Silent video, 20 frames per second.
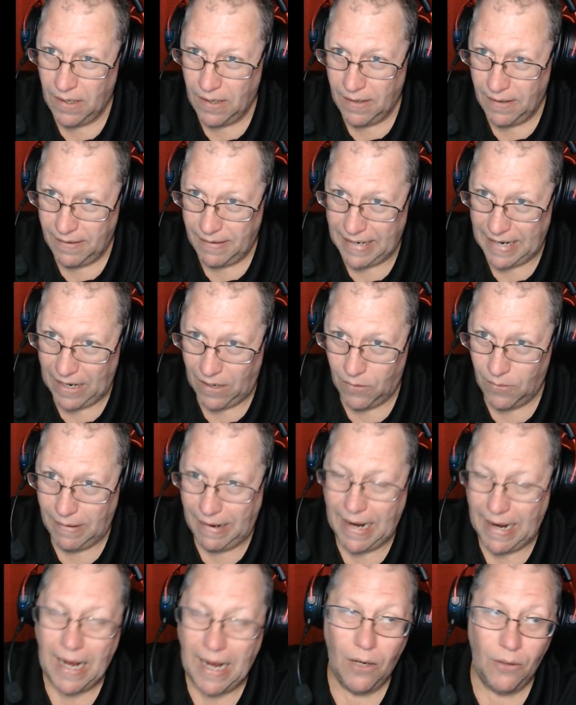Now,
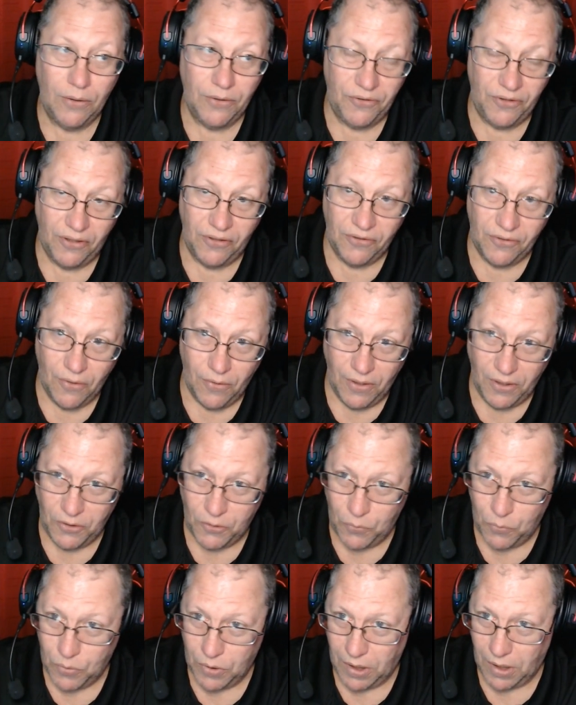how is this going to
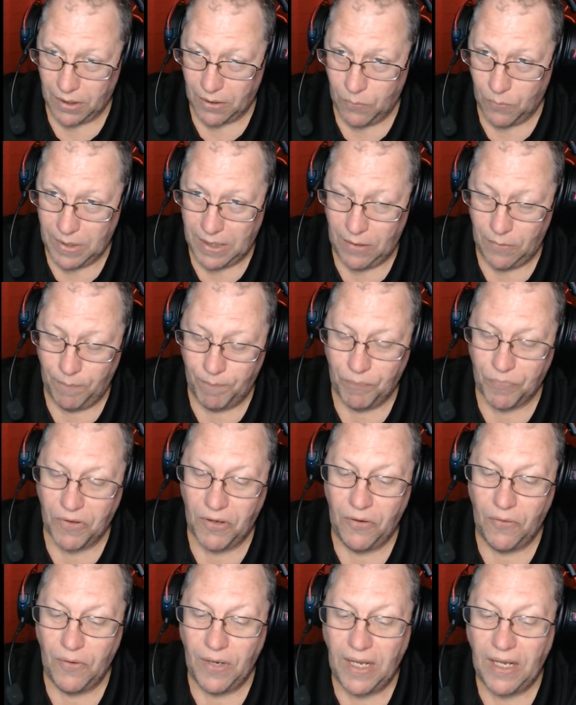work? Well,
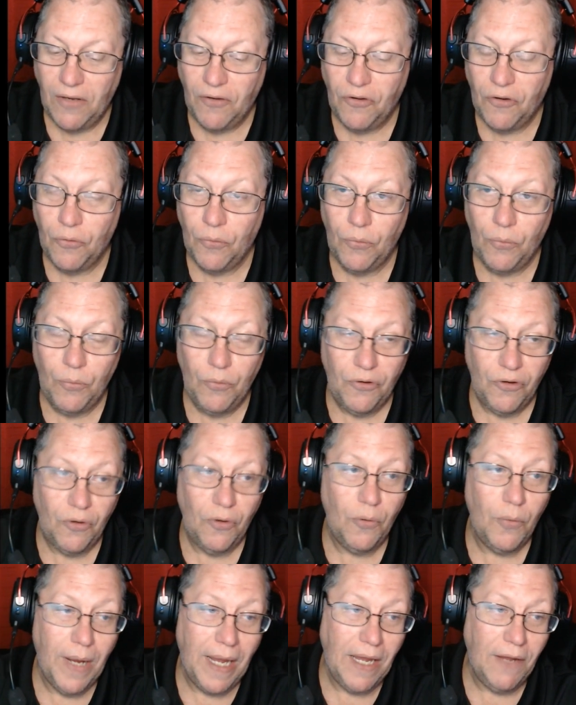you need to
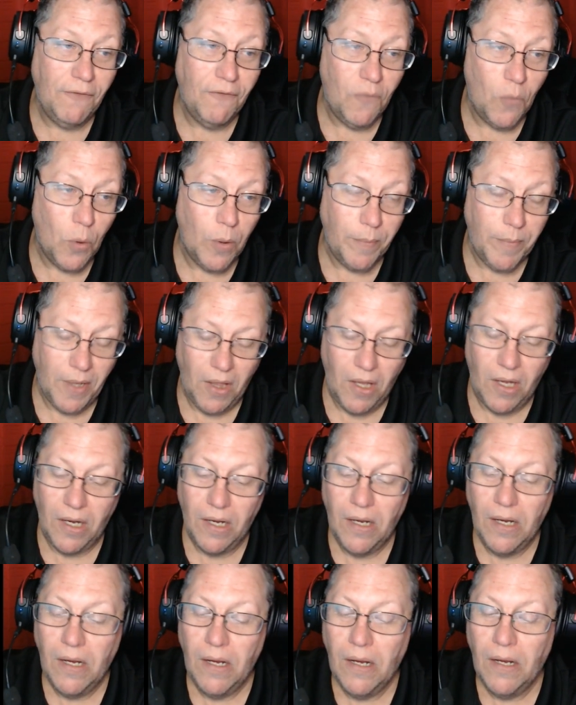do a formula.
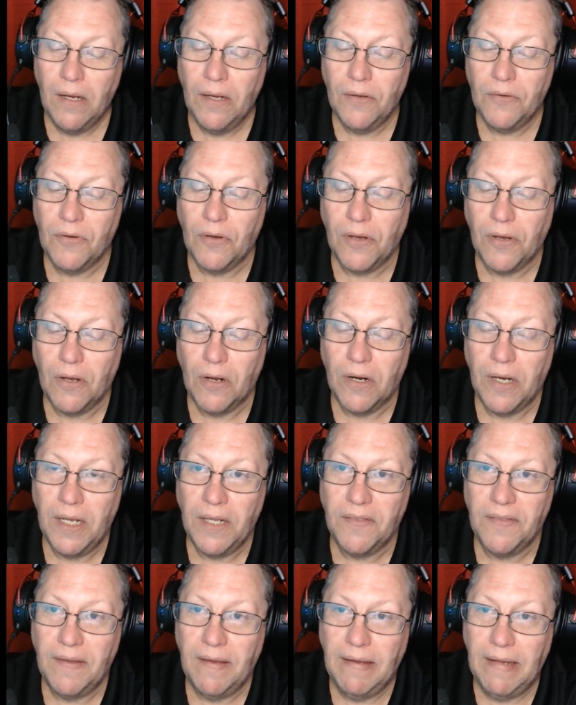So you're going to hit
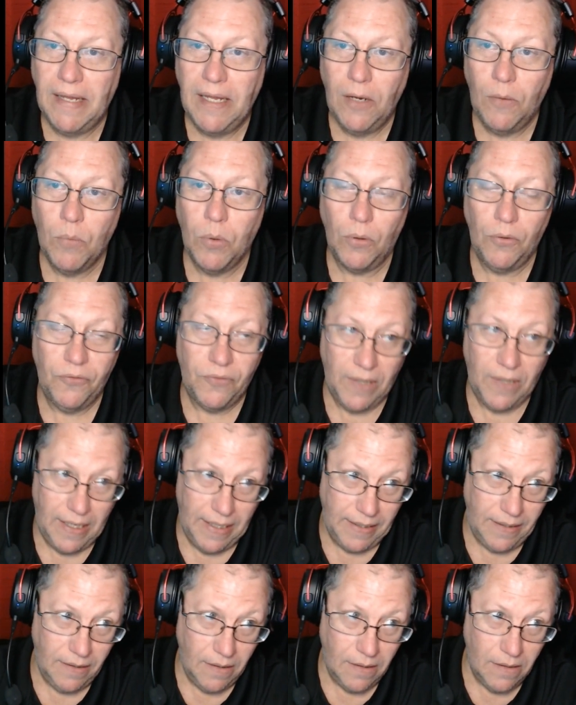the equal
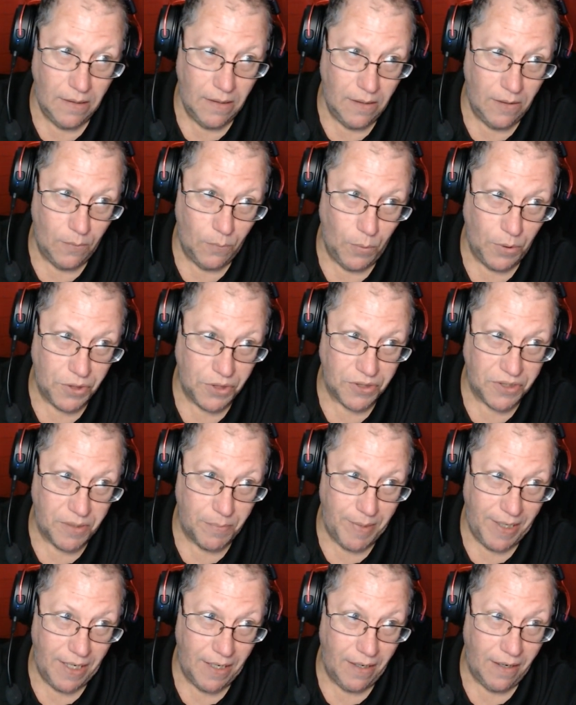sign, which is the
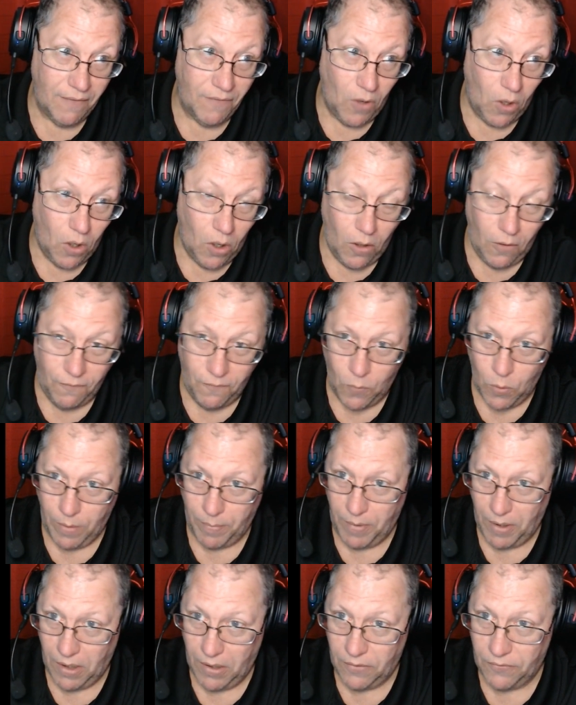beginning of all
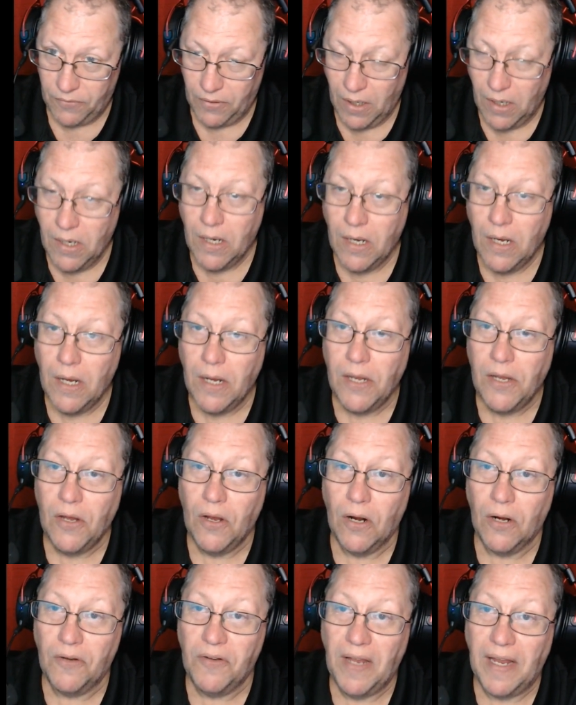formulas. You're
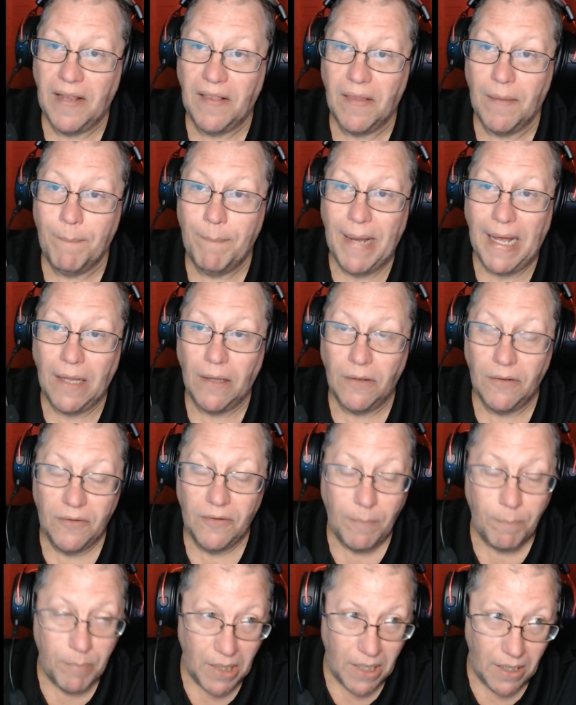going to take the balance
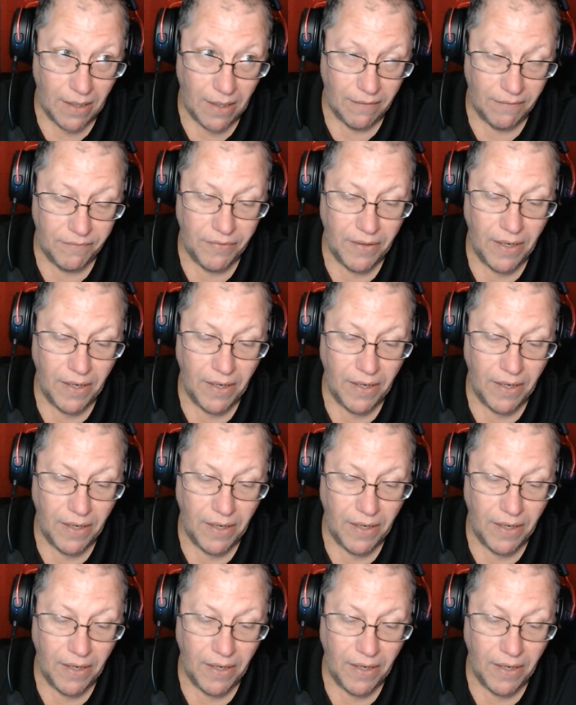above.